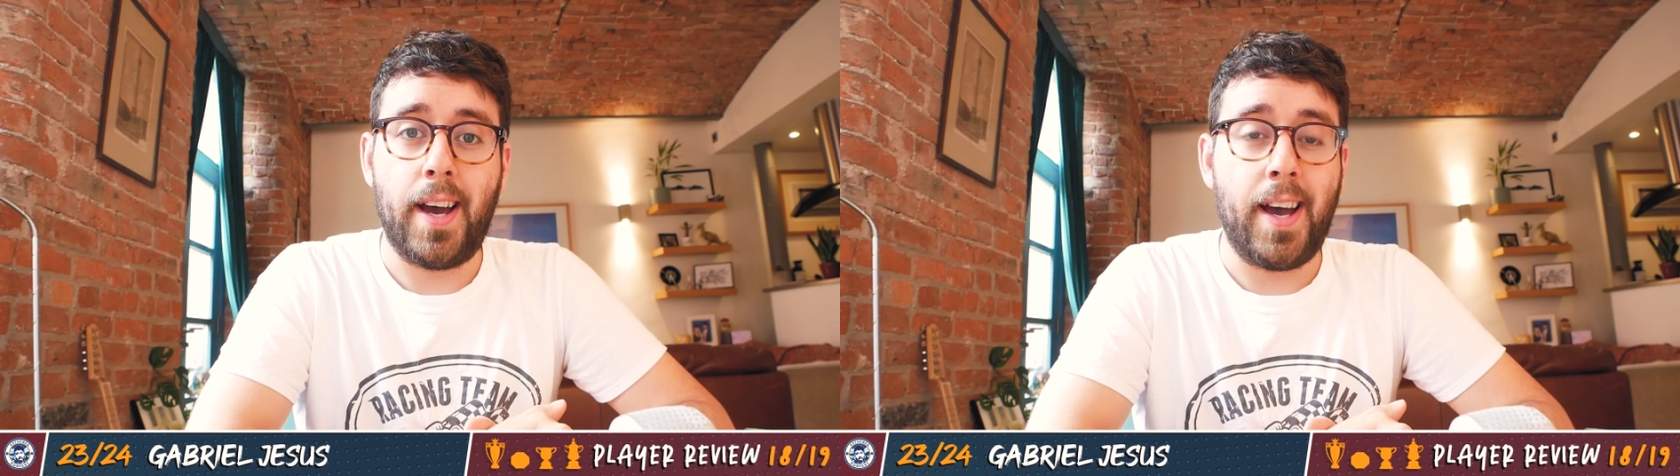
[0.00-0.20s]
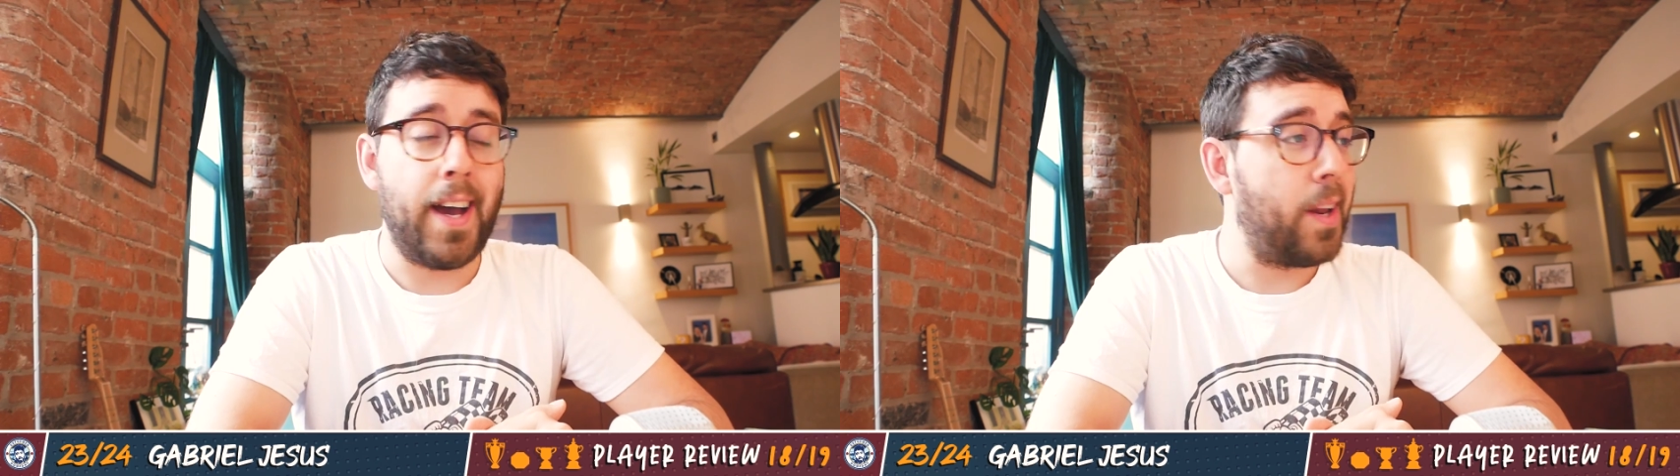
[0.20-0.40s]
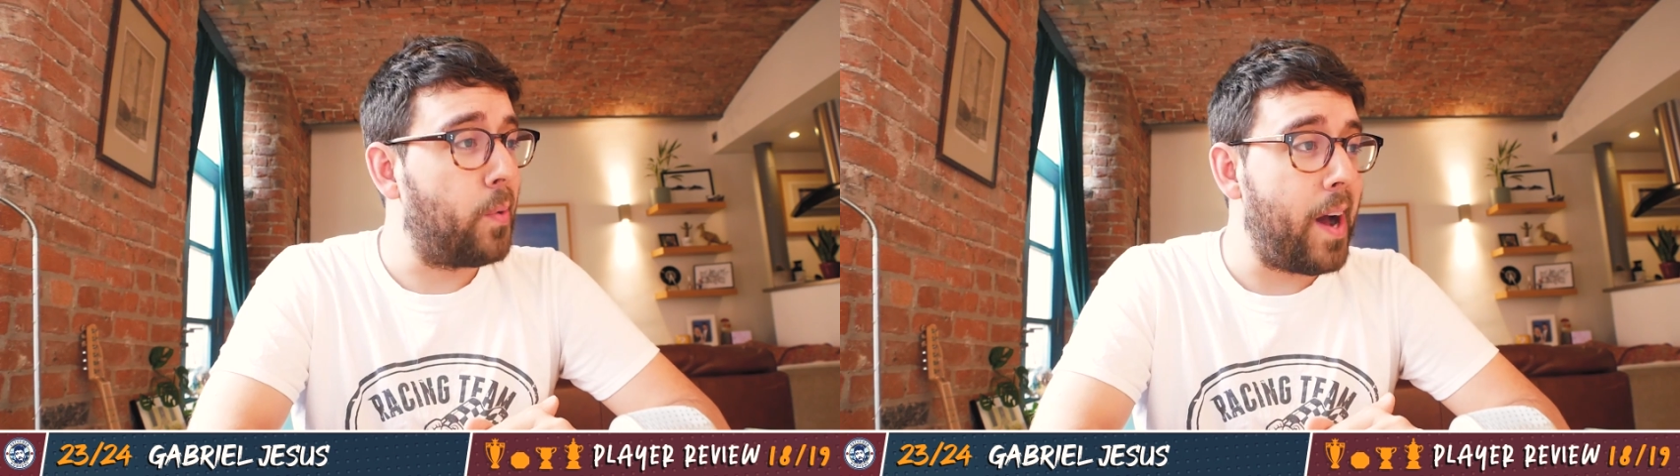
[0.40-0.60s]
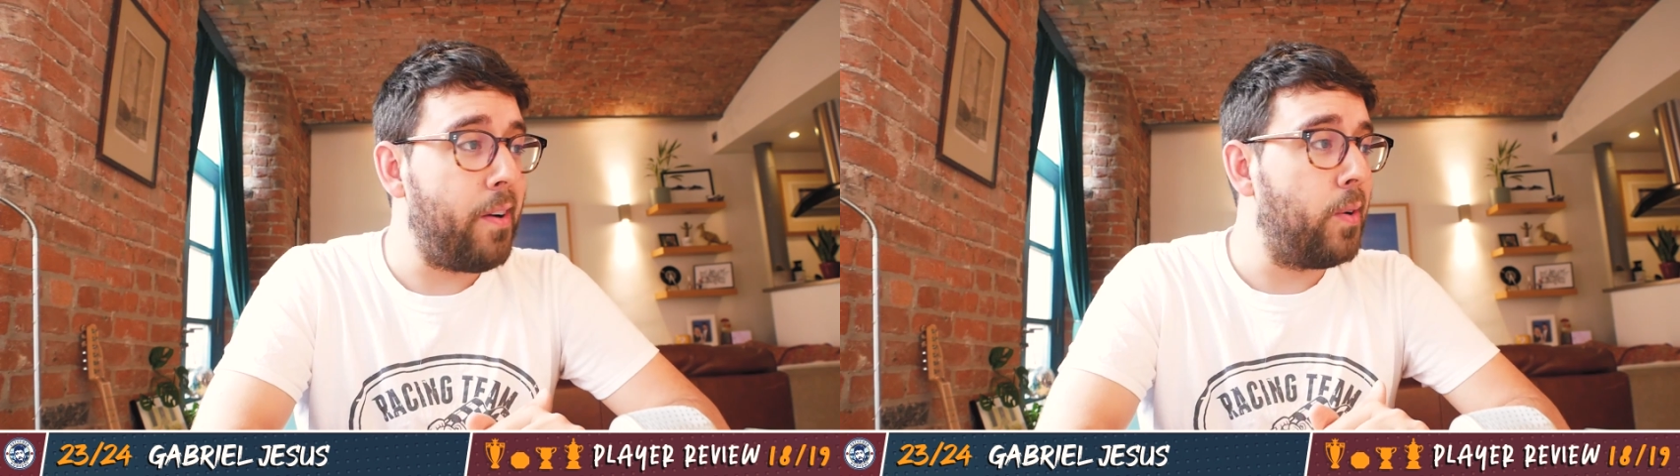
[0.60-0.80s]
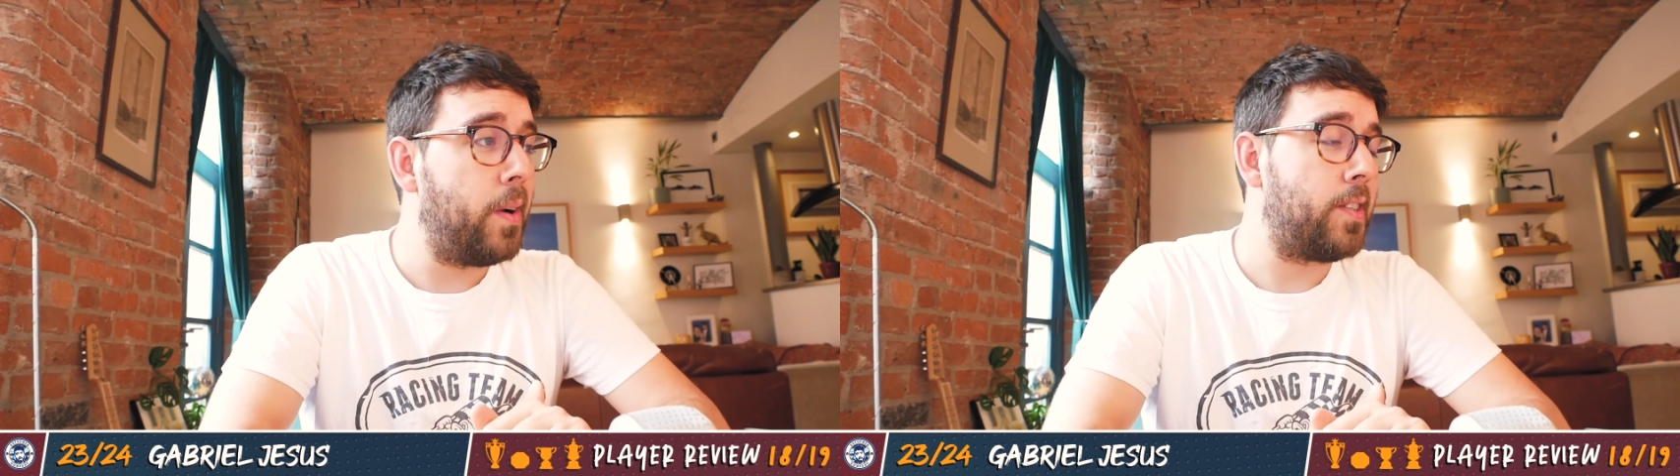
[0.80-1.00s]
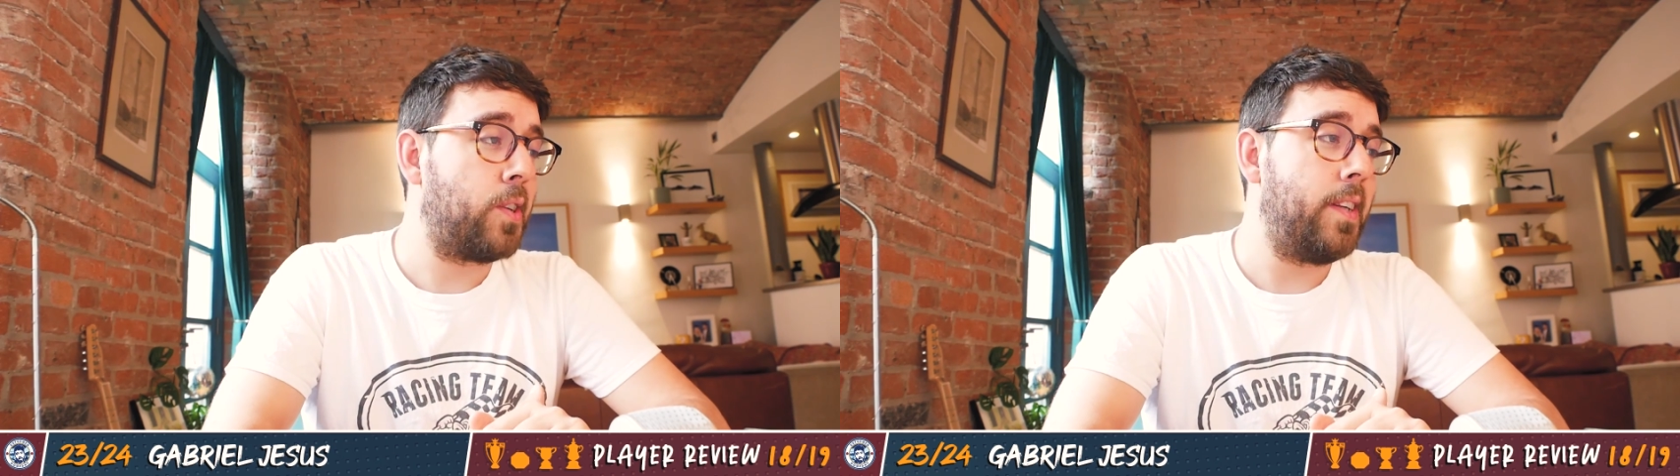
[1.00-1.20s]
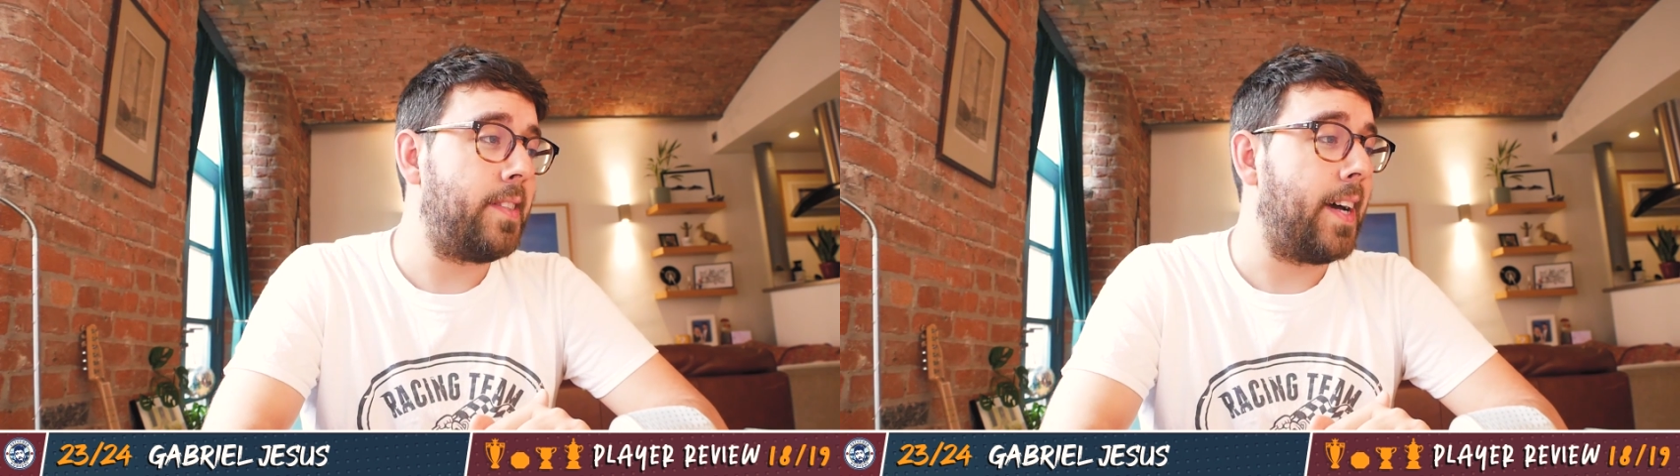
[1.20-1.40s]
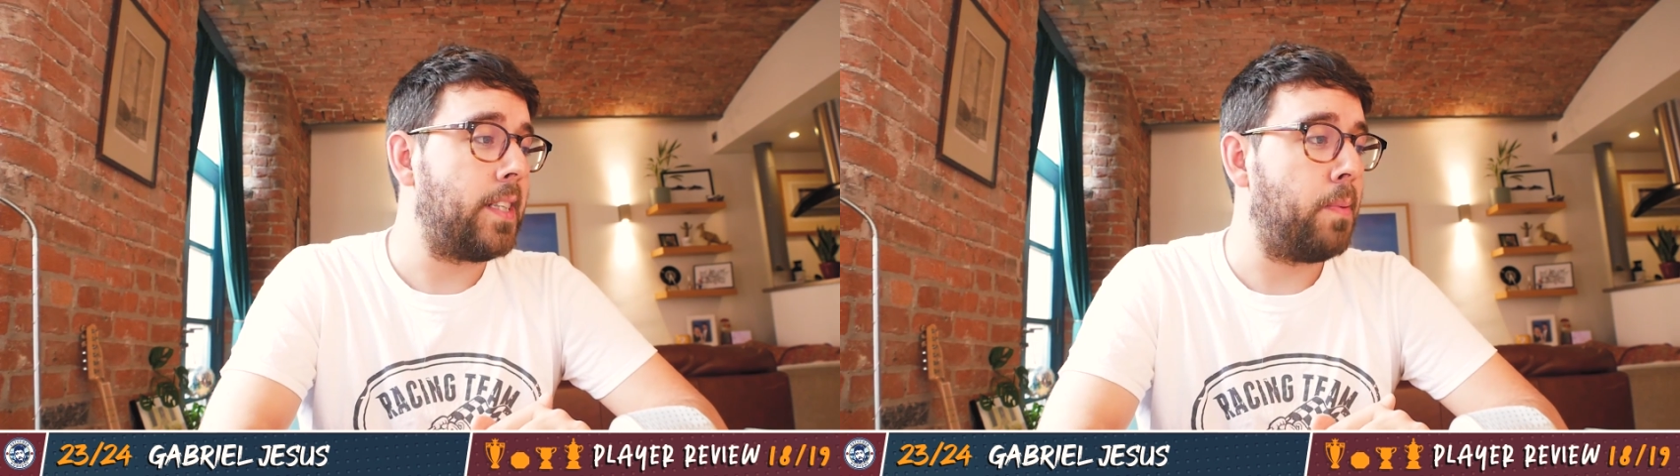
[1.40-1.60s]
Uh, and Aguero, as good
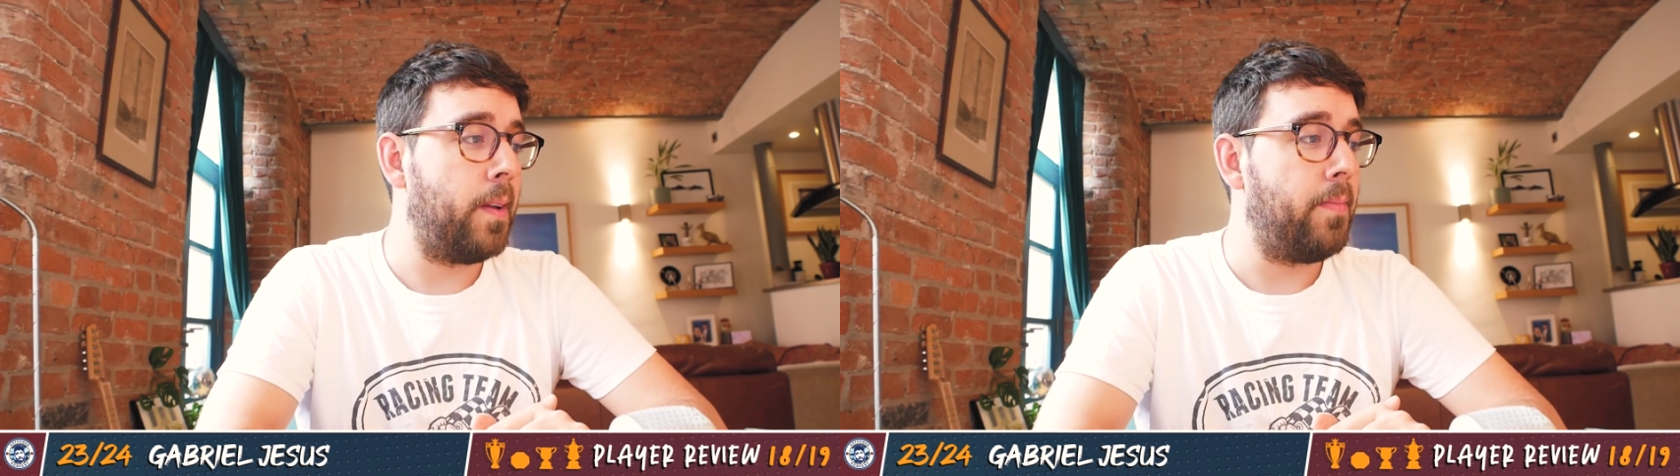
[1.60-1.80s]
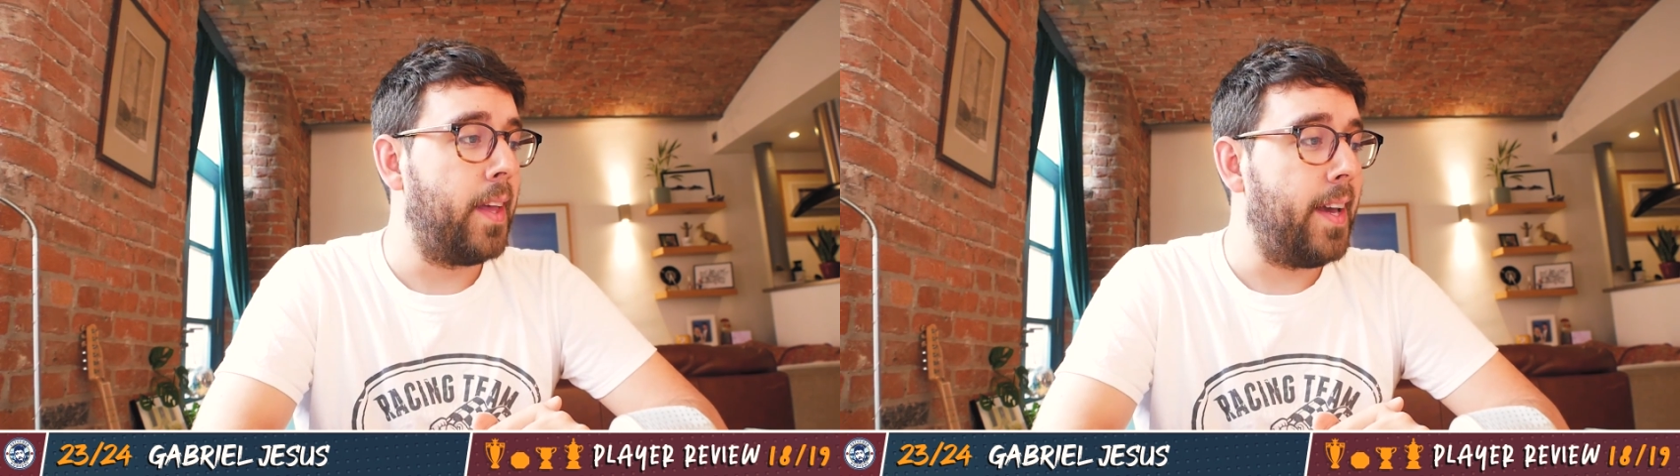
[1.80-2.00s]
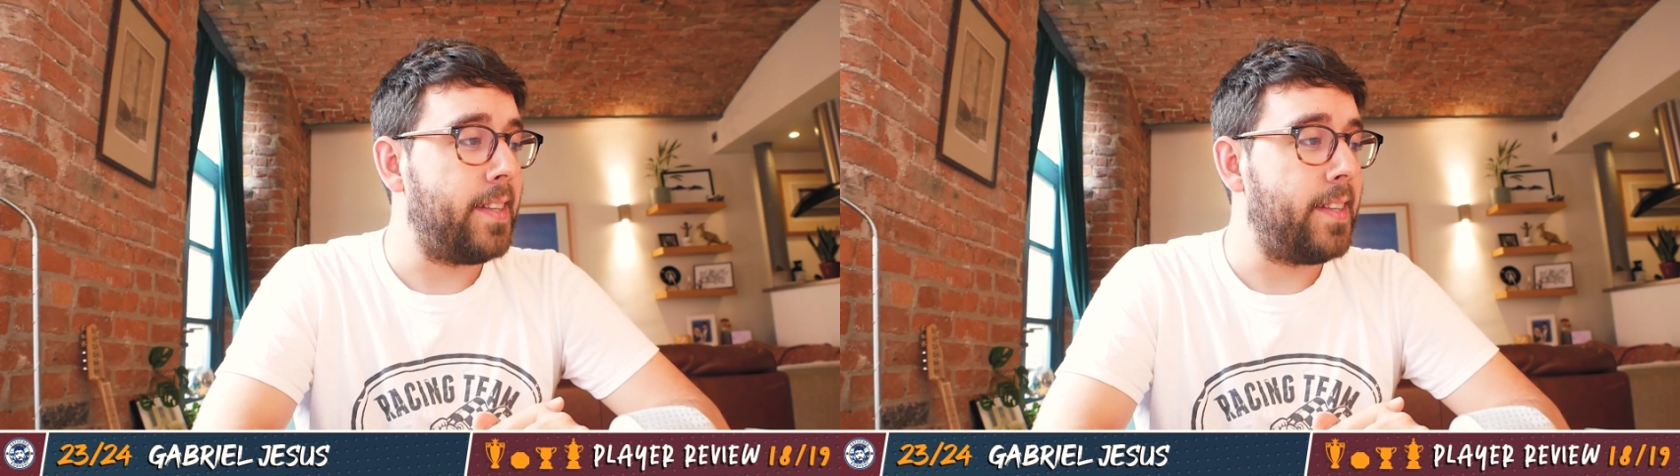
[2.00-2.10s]
as he has been,